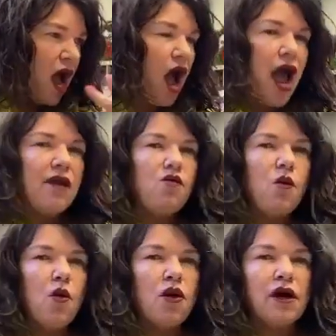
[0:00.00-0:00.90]
I
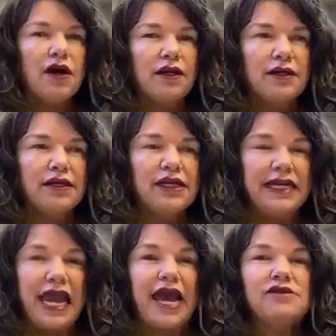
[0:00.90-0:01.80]
wore
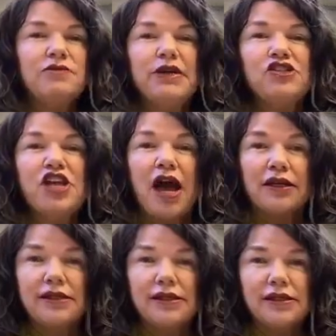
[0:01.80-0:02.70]
cashmere
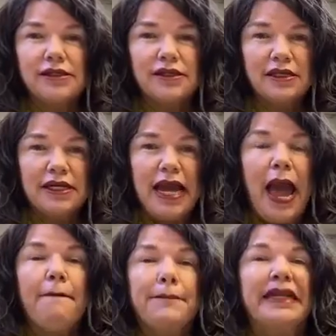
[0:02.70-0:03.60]
socks,
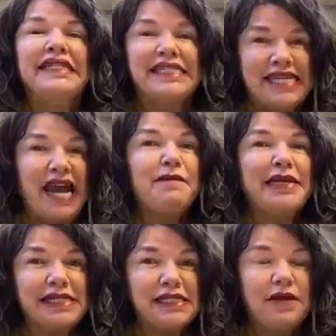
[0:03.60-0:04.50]

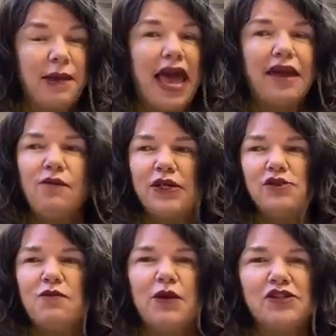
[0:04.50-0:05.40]
pajamas to bed,
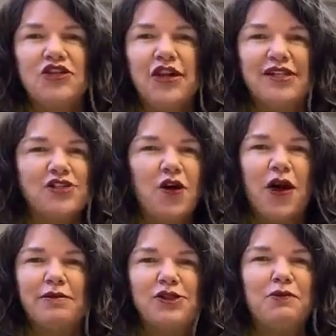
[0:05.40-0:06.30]
which most of you guys know
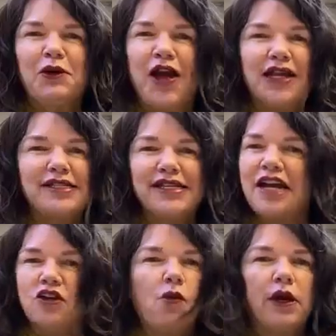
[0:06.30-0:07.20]
I'm super honest.
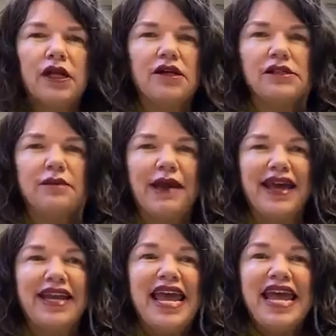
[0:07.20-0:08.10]
I don't wear clothes to
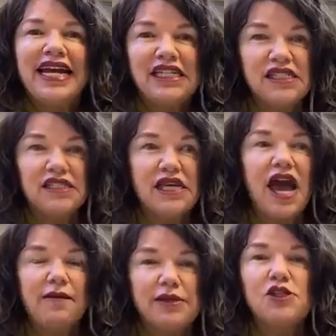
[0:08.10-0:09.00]
bed because it's
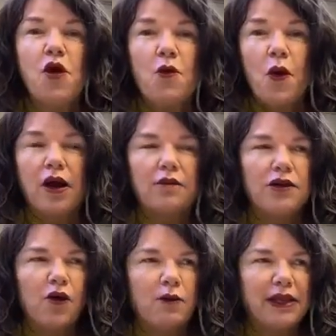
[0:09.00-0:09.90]
I'm so warm
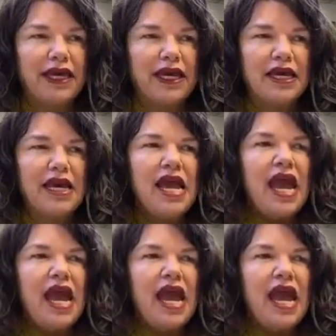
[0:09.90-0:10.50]
normally.